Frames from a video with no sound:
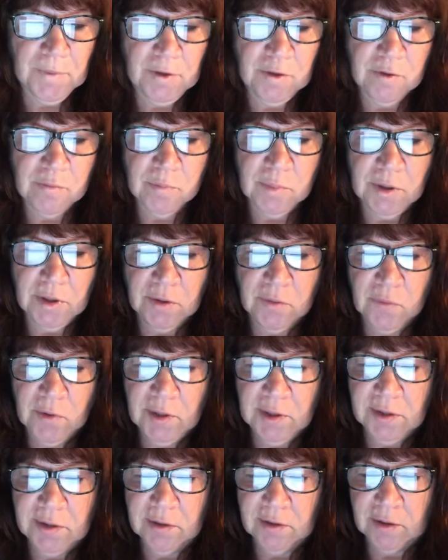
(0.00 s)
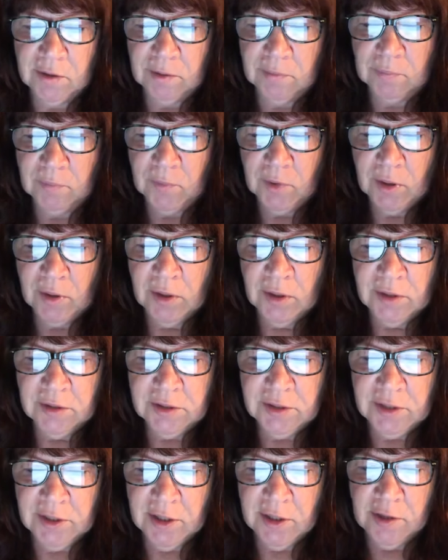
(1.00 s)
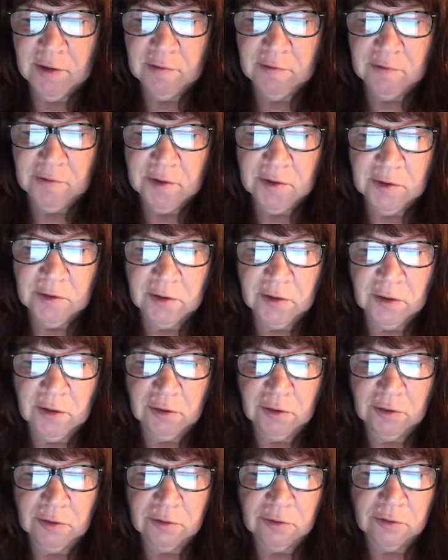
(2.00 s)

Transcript: You might wake up today feeling a little